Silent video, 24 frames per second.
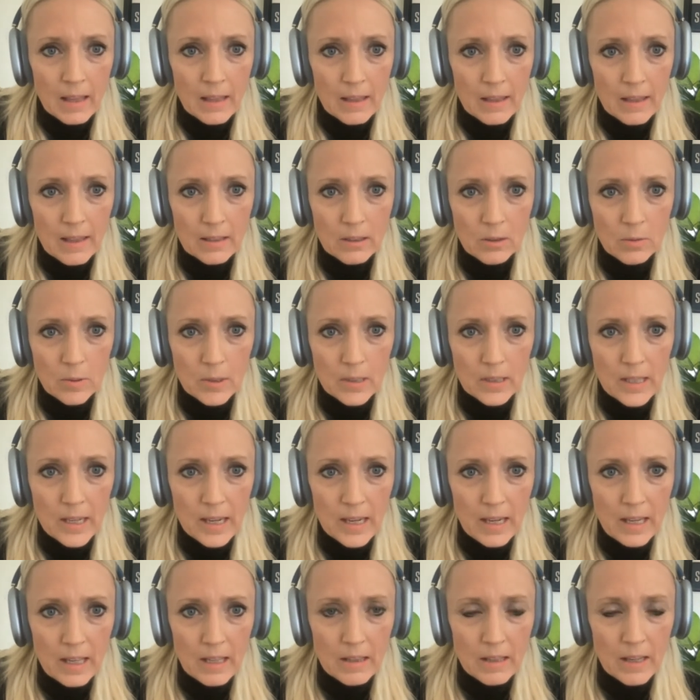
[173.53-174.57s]
This was
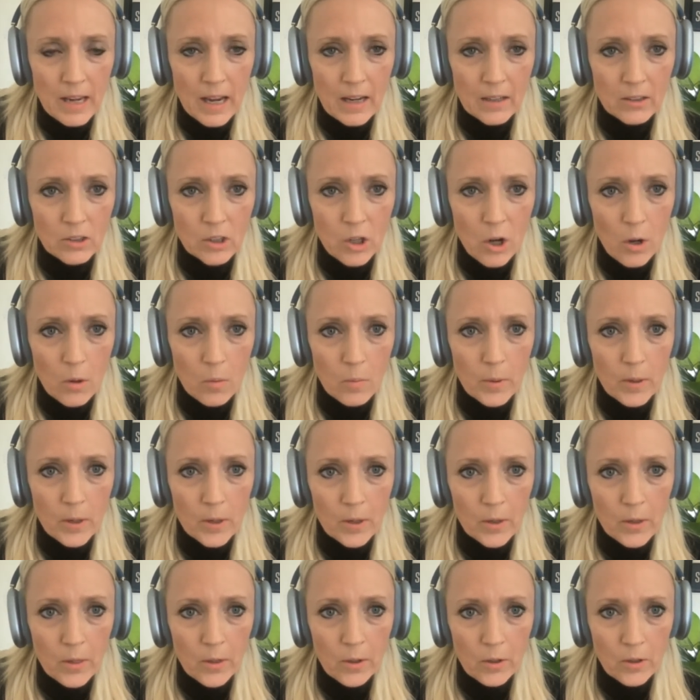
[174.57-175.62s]
in the October
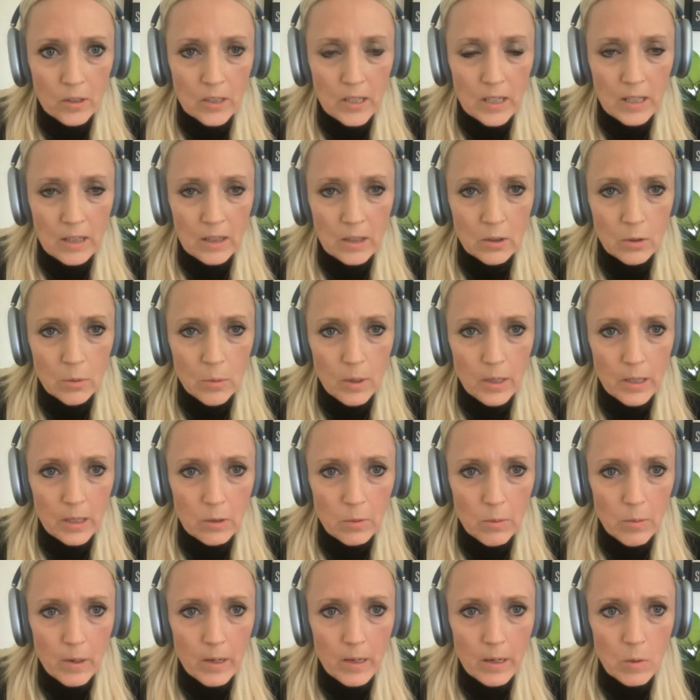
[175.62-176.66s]
13th,
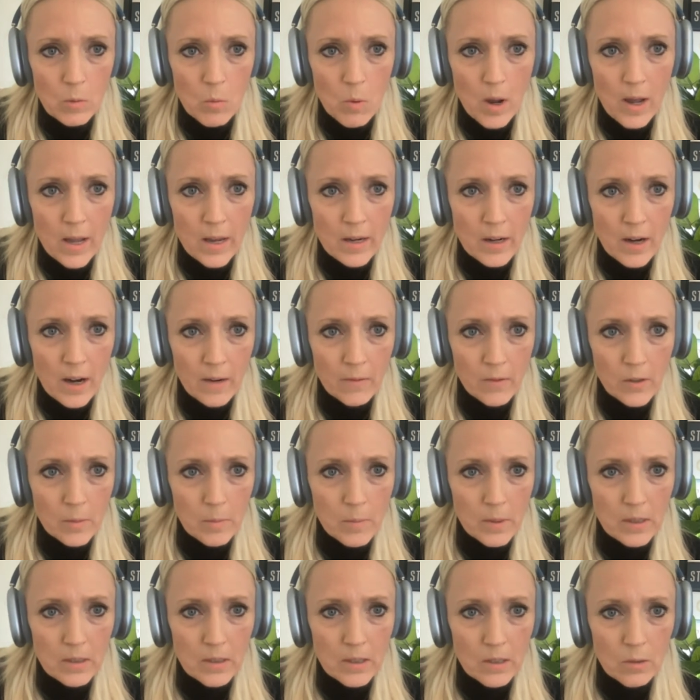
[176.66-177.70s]
2021 Harvard
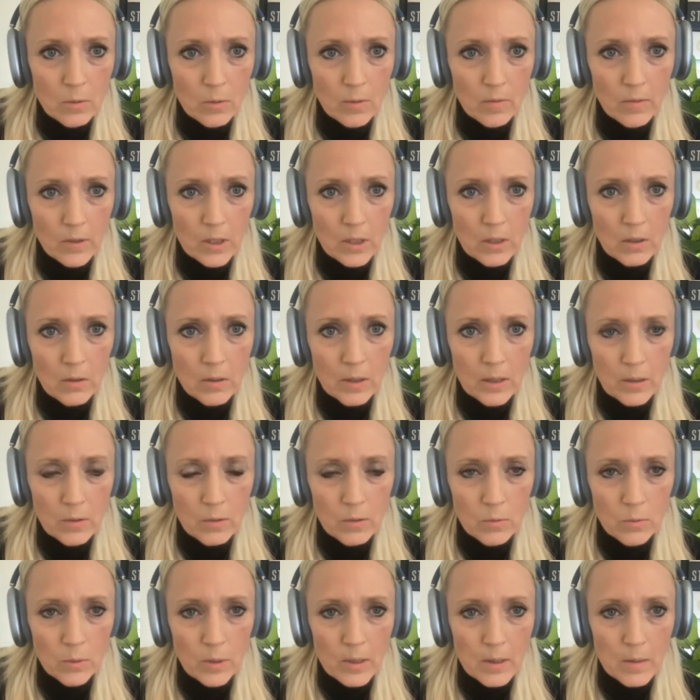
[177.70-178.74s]
Business Review, and it was
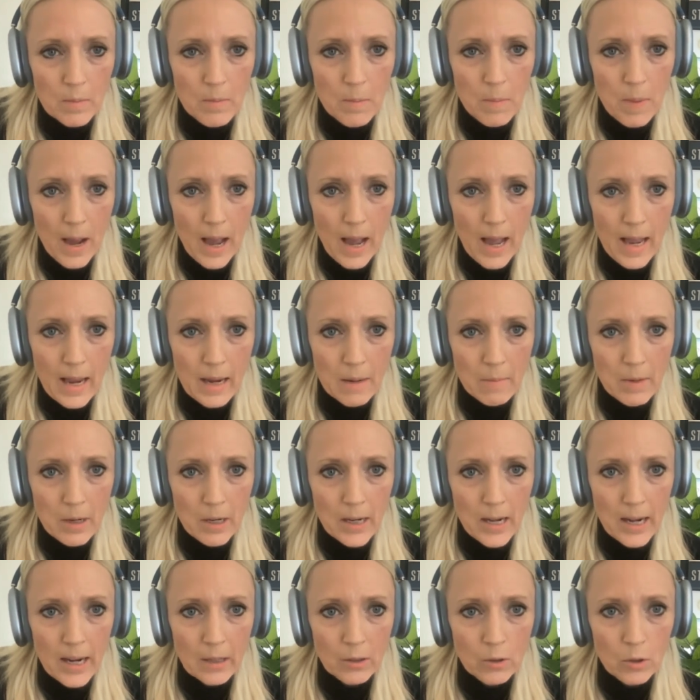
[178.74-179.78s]
written by
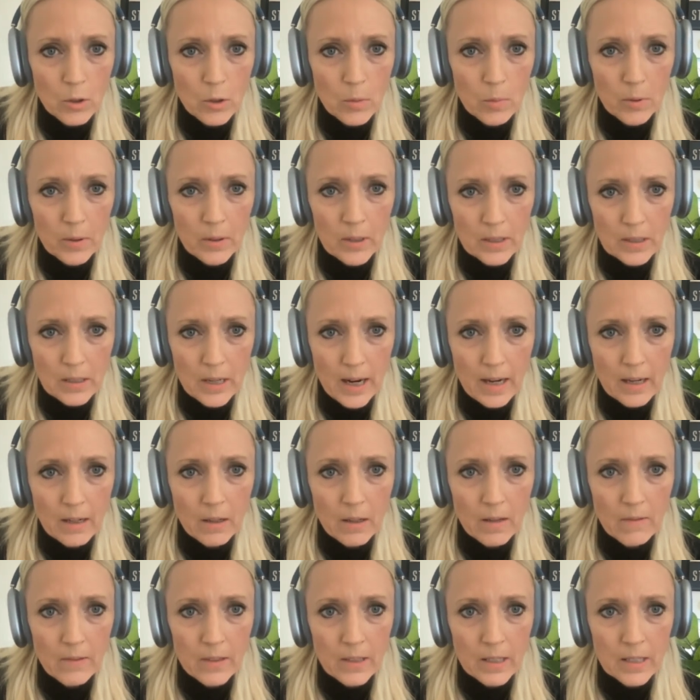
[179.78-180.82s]
Marianne Cooper. The title of it